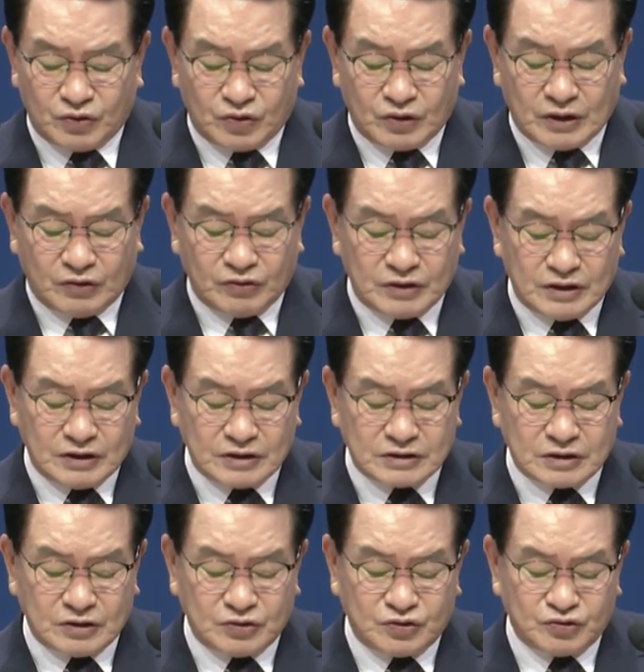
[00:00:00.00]
Actor
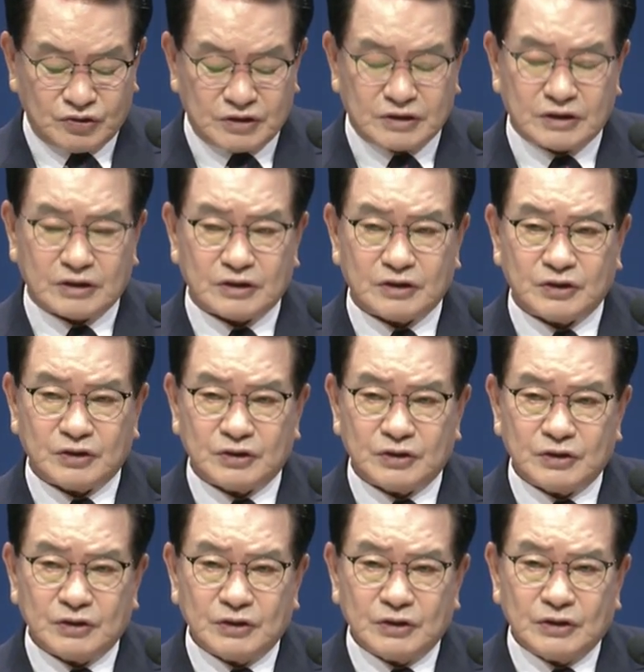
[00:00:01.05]
Sunkyun Lee from
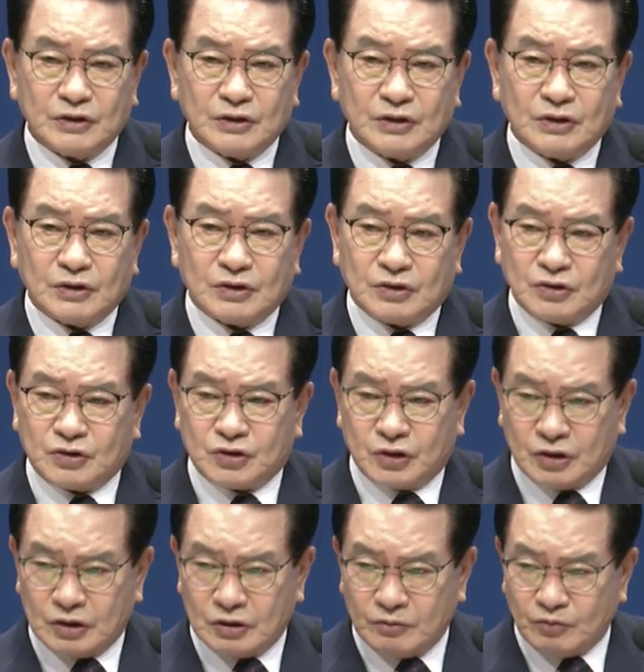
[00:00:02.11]
Parasite